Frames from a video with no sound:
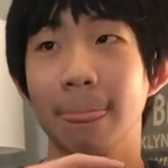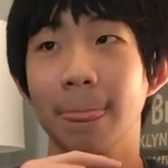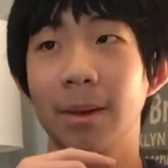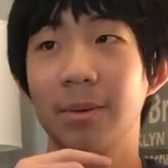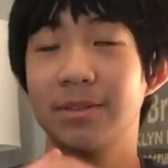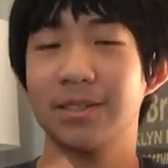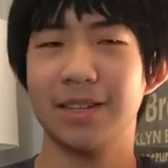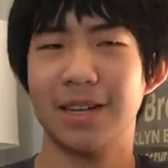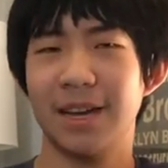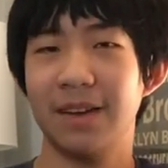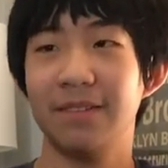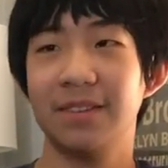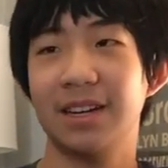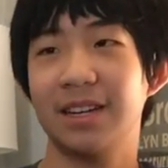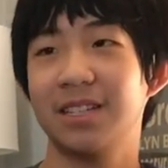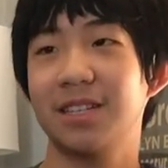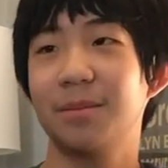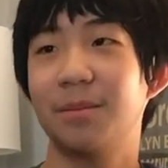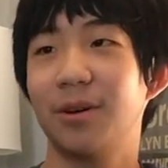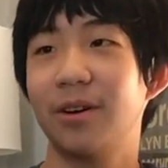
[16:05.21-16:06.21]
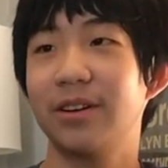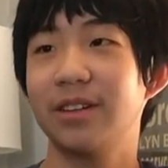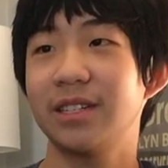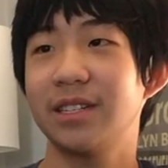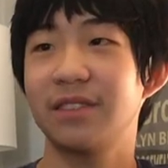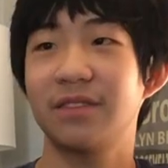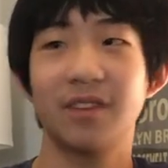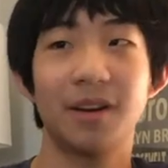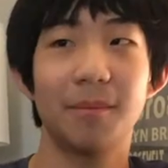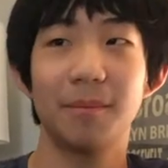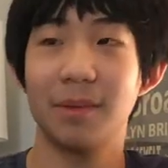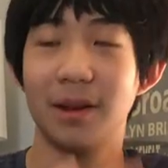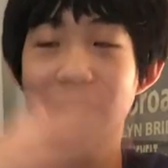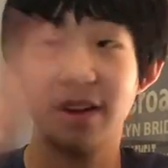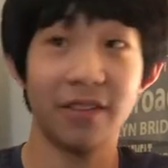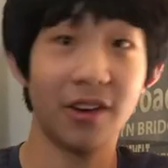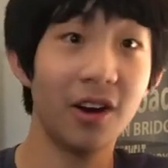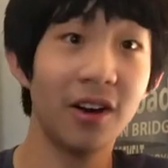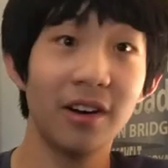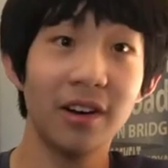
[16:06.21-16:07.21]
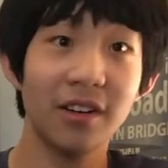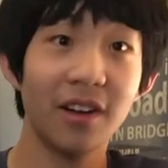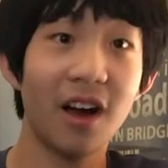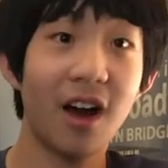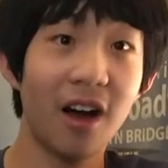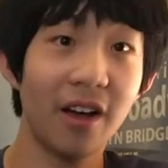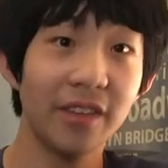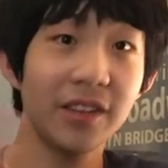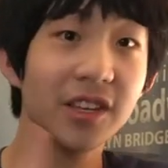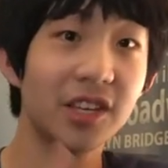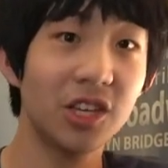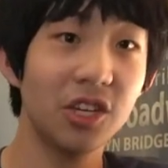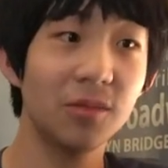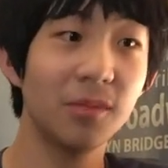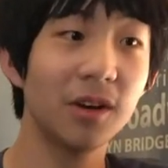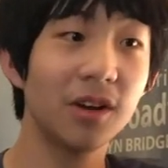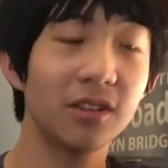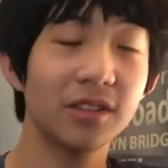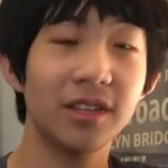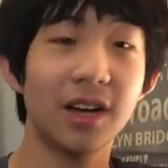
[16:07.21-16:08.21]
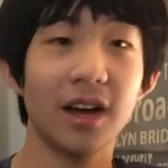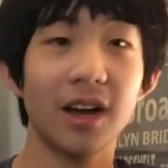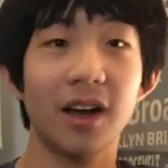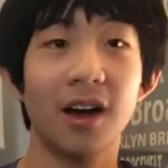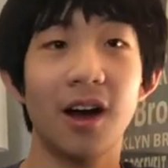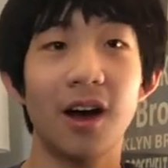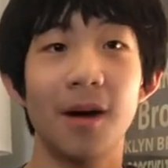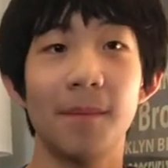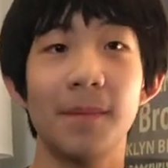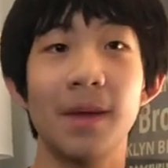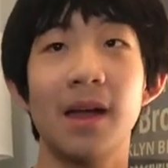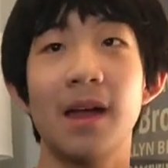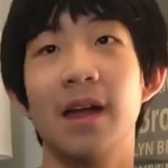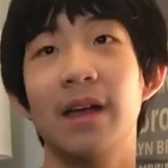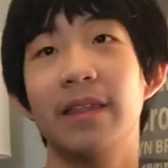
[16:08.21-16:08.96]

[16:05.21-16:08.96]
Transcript: which I haven't actually purchased from, but I've heard on thecubicle.com